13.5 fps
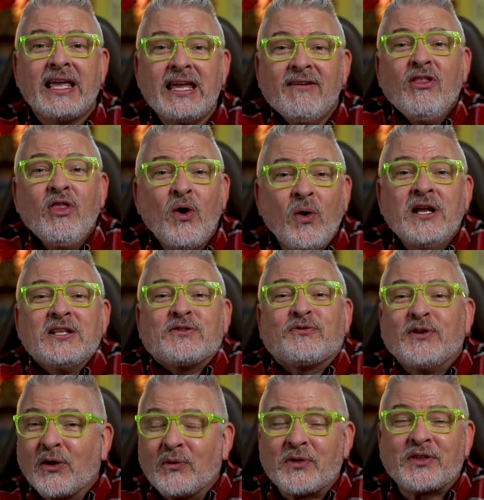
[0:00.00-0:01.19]
even though it's
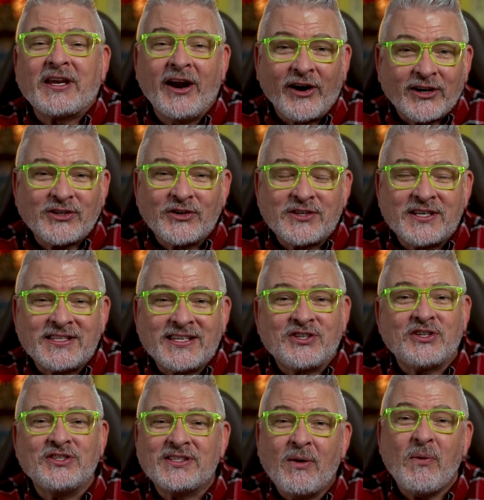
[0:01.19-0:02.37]
filled with character
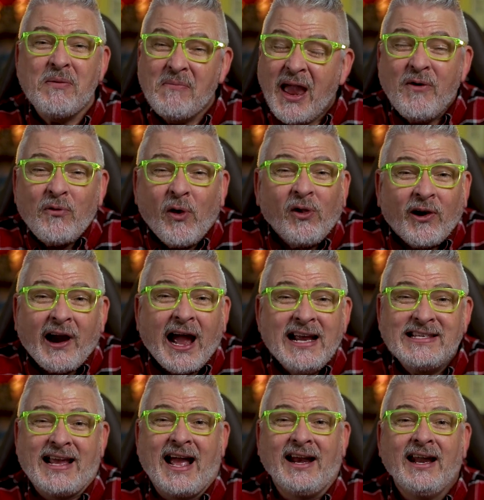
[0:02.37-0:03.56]
decisions that we may roll our
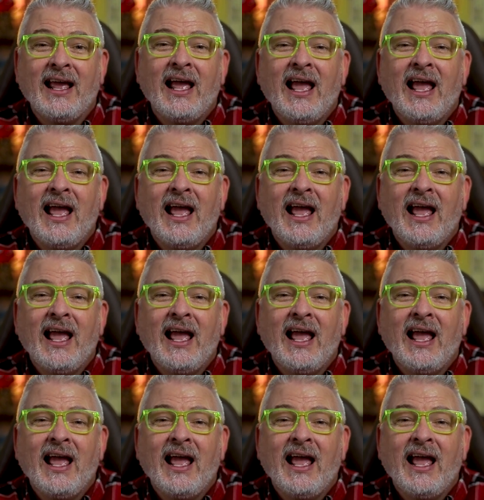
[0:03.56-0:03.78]
eyes at.